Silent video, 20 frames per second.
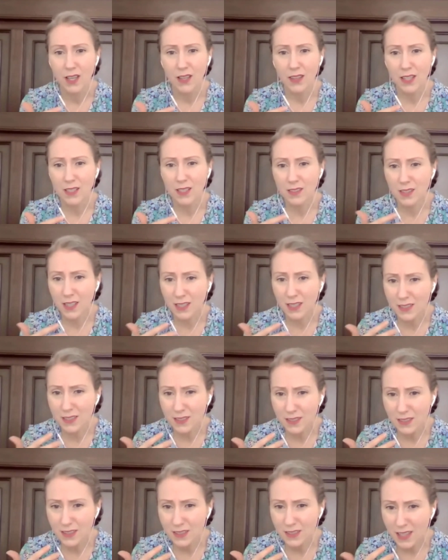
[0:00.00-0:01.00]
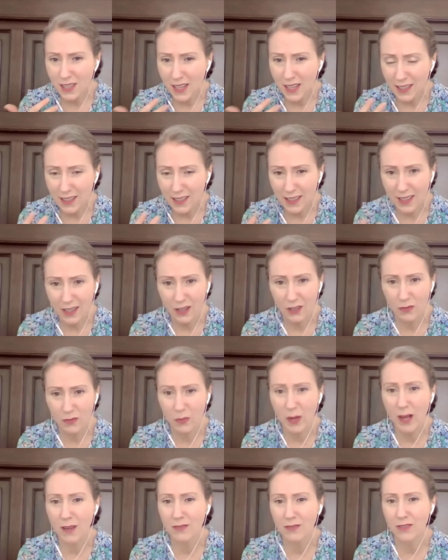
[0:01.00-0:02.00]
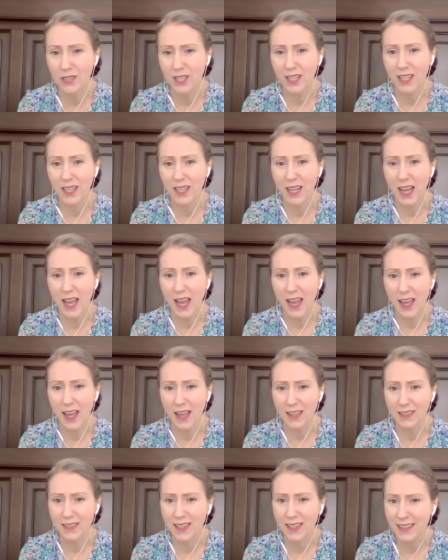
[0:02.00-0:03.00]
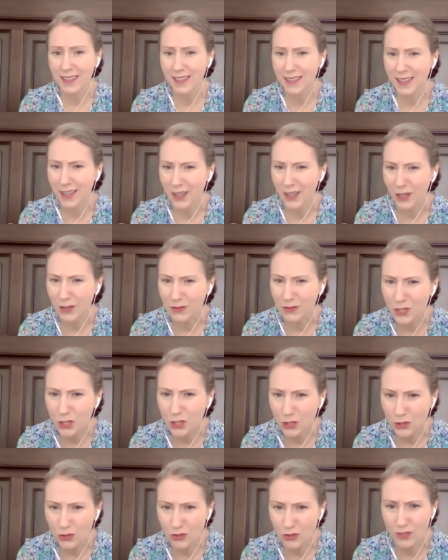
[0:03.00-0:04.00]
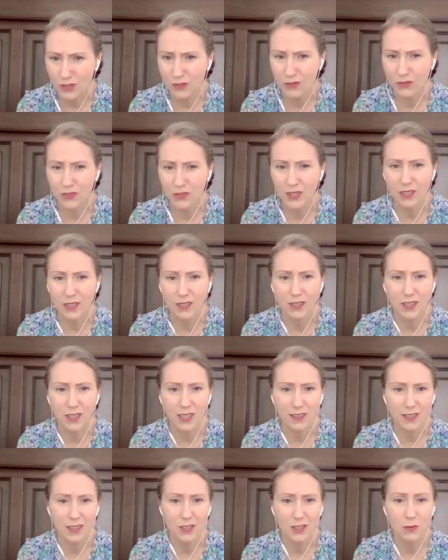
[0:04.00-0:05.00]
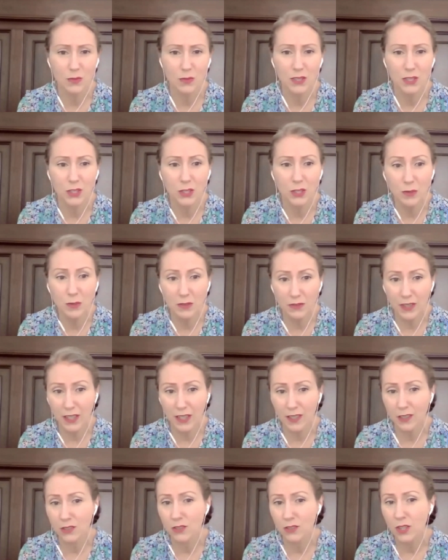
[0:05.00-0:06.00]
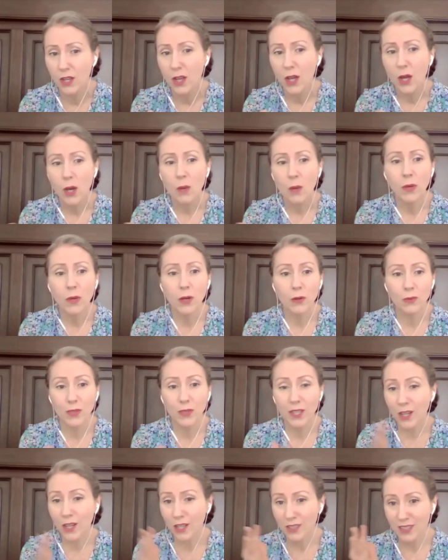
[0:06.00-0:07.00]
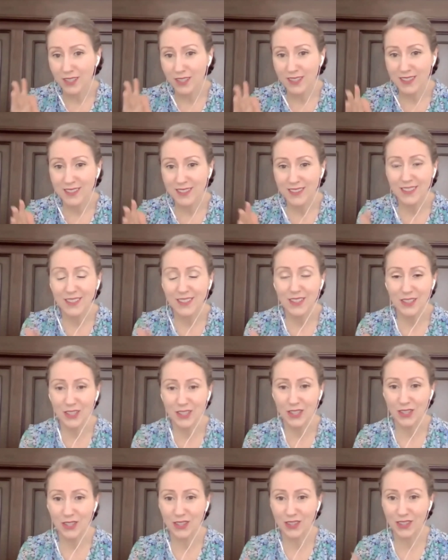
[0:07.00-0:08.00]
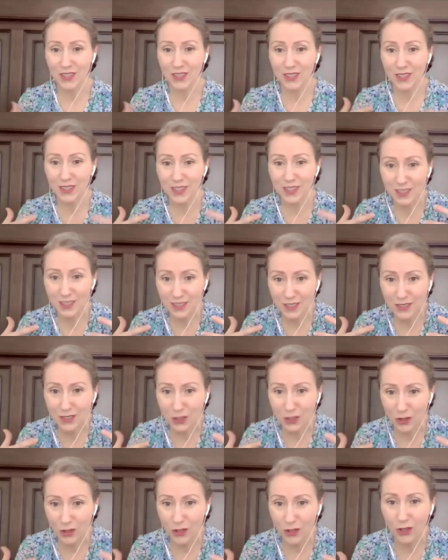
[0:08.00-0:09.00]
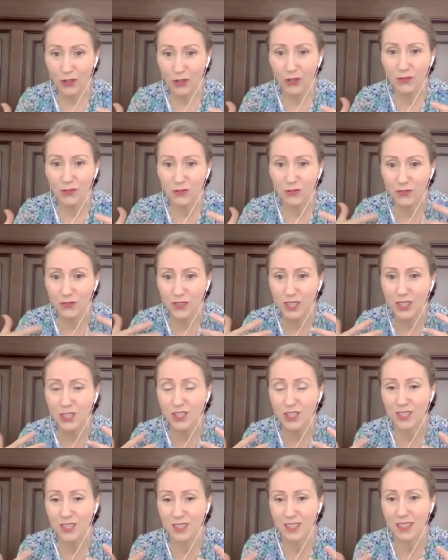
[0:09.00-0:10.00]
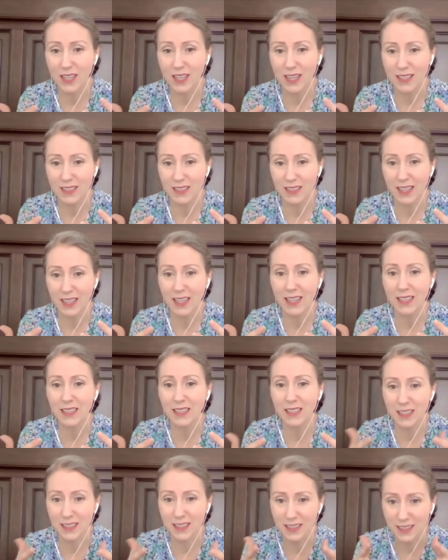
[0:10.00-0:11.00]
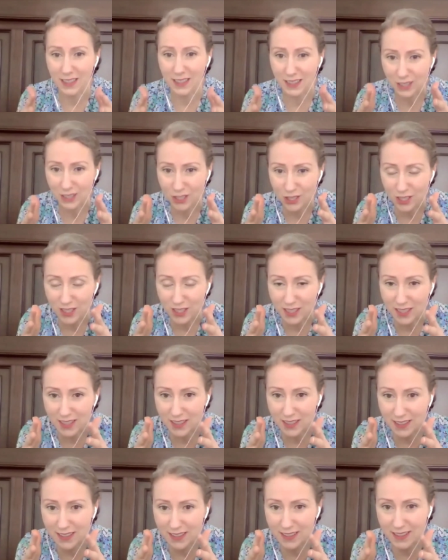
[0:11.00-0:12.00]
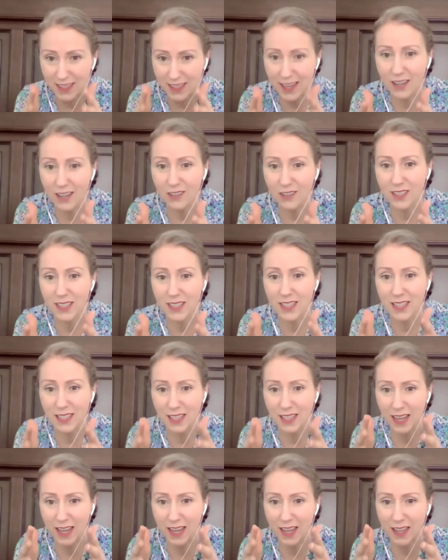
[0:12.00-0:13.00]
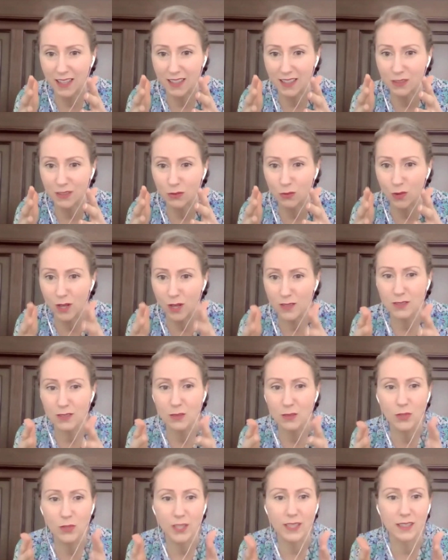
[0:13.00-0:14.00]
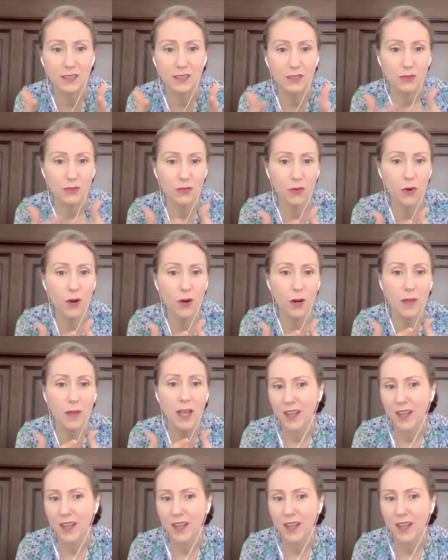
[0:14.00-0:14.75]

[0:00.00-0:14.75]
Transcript: things like taking care of poverty and taking care of children feel like they should be human values. But regardless, this is her vision as a candidate that she is carrying and wants to bring into form.